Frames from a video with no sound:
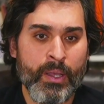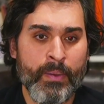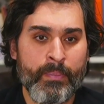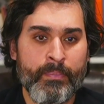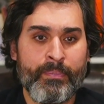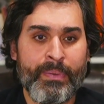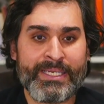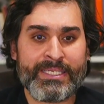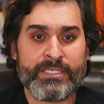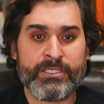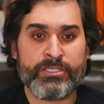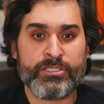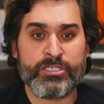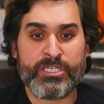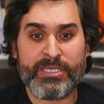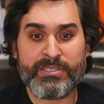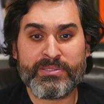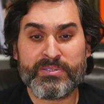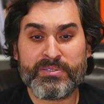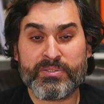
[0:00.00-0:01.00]
better
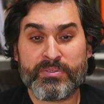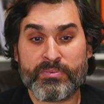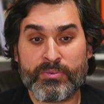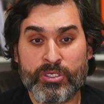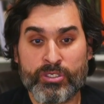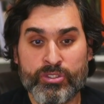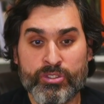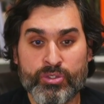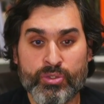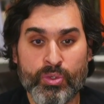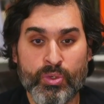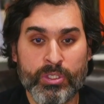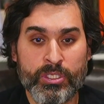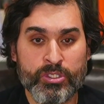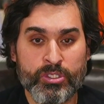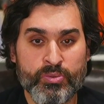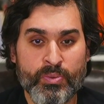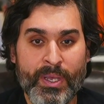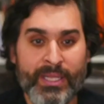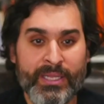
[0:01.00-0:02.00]
redemption control
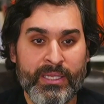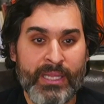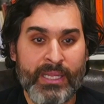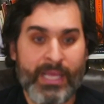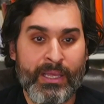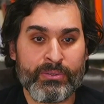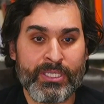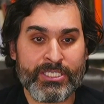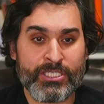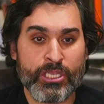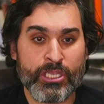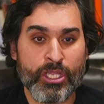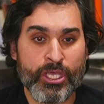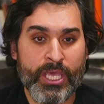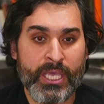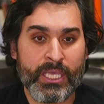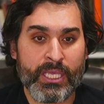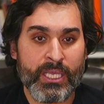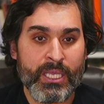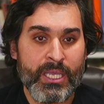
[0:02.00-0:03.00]
as well, how that's
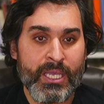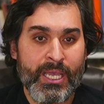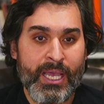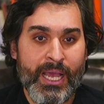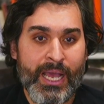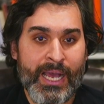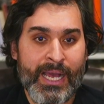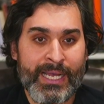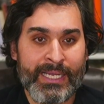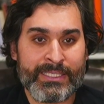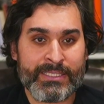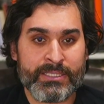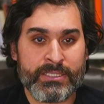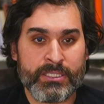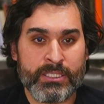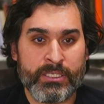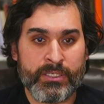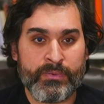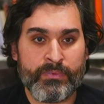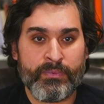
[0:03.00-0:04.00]
looking, and
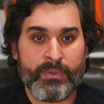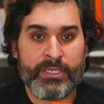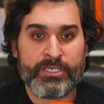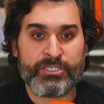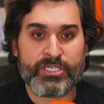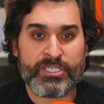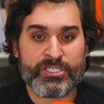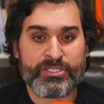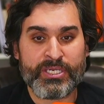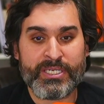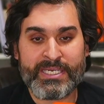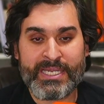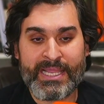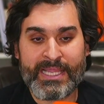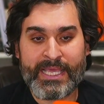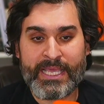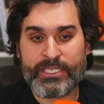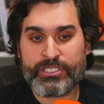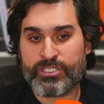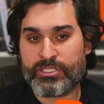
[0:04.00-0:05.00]
interest rate
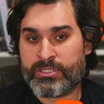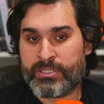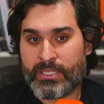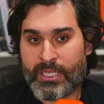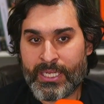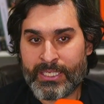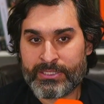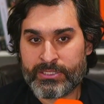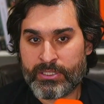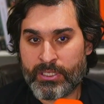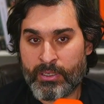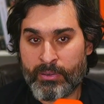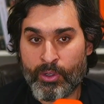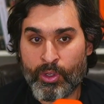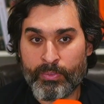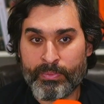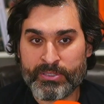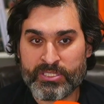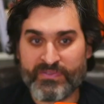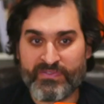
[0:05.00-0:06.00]
delegation, and a whole
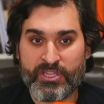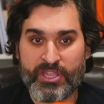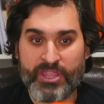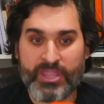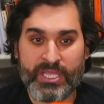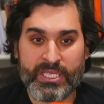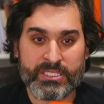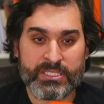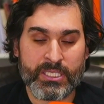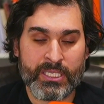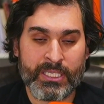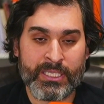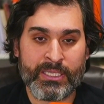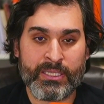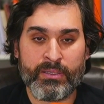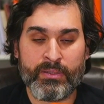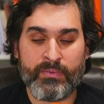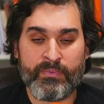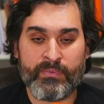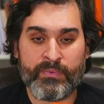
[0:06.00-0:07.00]
bunch of other things, and
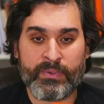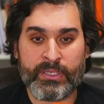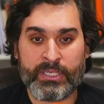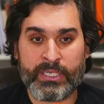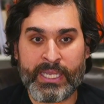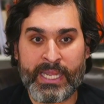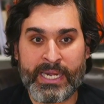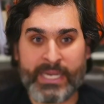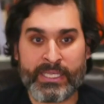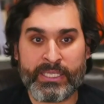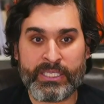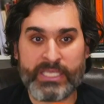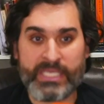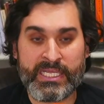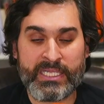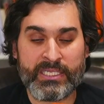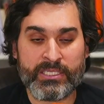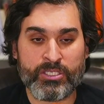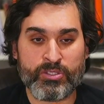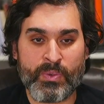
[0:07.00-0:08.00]
getting
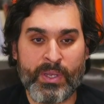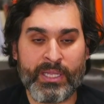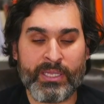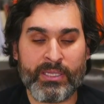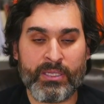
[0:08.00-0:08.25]
yield as well